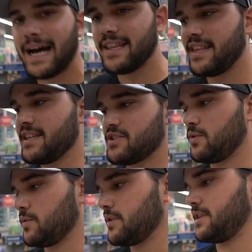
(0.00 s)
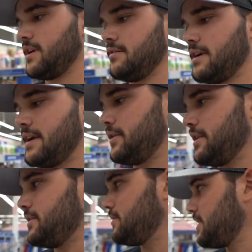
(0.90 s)
I think this will work though. I
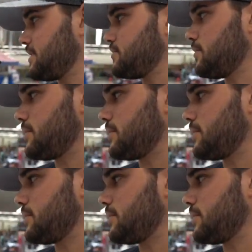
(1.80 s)
really do think this will